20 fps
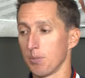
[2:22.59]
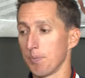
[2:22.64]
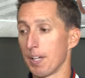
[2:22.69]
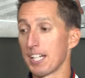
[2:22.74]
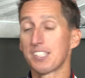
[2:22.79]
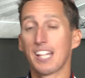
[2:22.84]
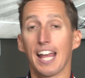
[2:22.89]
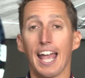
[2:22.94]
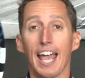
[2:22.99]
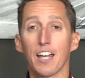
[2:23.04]
It
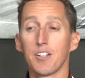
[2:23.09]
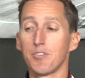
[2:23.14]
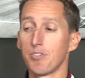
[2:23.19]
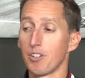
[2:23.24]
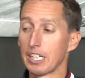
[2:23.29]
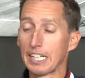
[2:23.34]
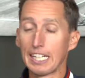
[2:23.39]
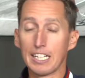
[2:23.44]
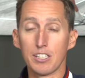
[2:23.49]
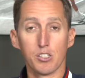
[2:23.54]
makes the head
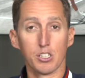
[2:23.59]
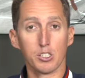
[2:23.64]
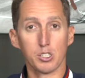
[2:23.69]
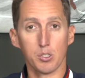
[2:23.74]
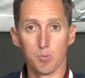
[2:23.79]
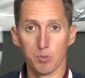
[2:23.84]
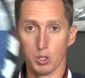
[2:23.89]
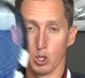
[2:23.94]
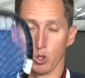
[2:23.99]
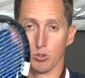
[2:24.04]
very easy
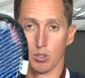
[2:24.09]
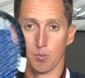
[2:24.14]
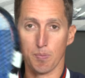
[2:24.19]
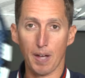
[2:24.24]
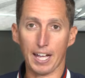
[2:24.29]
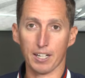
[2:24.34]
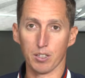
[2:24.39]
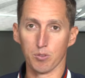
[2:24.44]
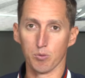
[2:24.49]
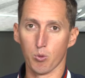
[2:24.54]
to maneuver
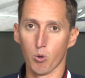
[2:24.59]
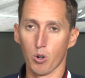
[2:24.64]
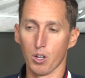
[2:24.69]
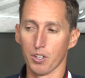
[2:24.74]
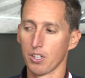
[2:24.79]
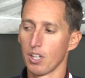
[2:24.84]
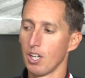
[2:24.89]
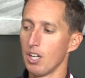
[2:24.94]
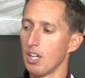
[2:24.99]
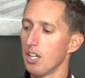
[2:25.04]
back and
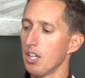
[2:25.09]
forth.